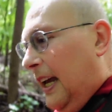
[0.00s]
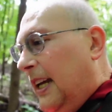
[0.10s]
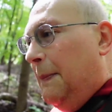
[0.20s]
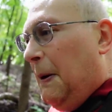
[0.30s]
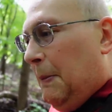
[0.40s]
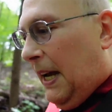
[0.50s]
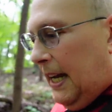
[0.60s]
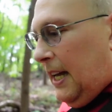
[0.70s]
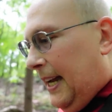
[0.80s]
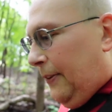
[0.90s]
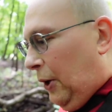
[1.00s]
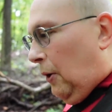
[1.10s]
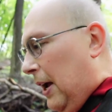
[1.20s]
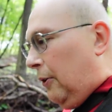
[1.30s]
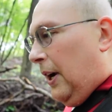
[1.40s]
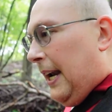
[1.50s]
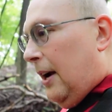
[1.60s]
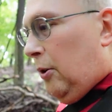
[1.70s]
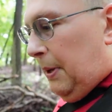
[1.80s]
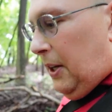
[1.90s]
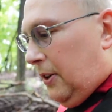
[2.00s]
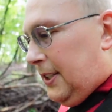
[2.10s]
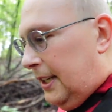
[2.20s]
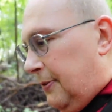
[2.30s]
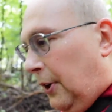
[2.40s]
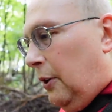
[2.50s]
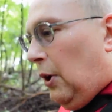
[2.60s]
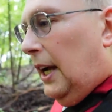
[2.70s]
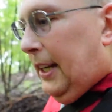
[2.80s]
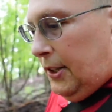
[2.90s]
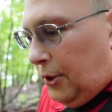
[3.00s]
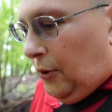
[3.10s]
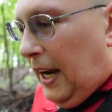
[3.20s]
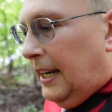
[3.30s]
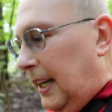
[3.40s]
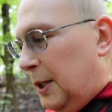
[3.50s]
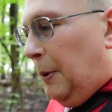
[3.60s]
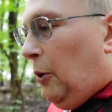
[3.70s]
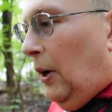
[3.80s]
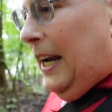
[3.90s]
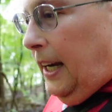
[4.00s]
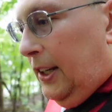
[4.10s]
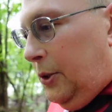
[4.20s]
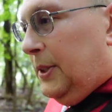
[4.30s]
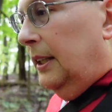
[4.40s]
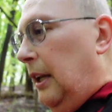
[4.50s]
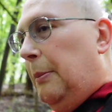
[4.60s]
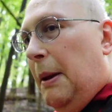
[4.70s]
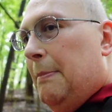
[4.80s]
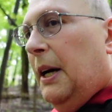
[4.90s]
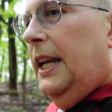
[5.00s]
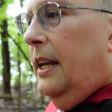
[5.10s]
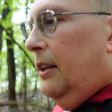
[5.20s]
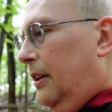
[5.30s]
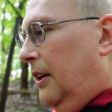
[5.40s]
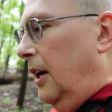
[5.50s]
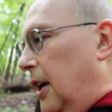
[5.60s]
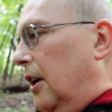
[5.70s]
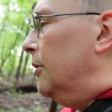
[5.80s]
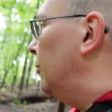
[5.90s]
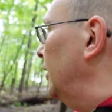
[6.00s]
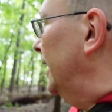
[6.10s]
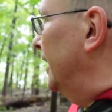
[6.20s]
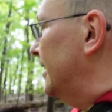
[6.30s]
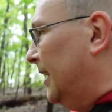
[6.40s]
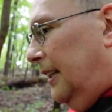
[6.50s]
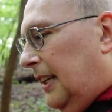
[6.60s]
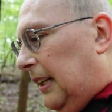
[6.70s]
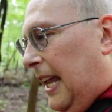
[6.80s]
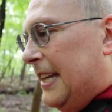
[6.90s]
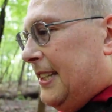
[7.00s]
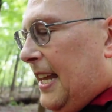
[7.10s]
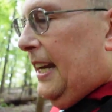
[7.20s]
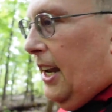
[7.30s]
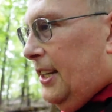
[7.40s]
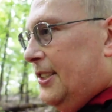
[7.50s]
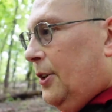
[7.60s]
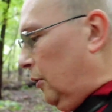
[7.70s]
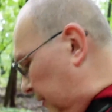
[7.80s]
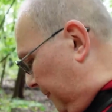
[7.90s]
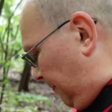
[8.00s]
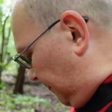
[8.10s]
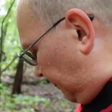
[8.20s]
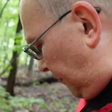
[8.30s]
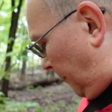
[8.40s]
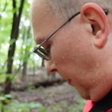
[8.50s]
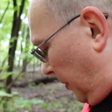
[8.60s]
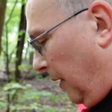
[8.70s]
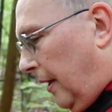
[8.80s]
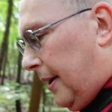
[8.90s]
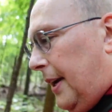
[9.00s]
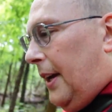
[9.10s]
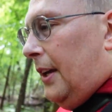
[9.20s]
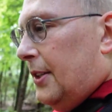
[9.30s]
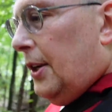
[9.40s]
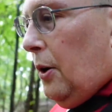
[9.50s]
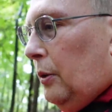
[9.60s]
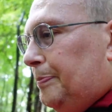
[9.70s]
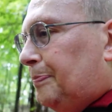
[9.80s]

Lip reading: Keeping my eye on the ground right now because it's very rocky terrain and it's been raining, so it's a little bit muddy. The footing is a little less than certain. So,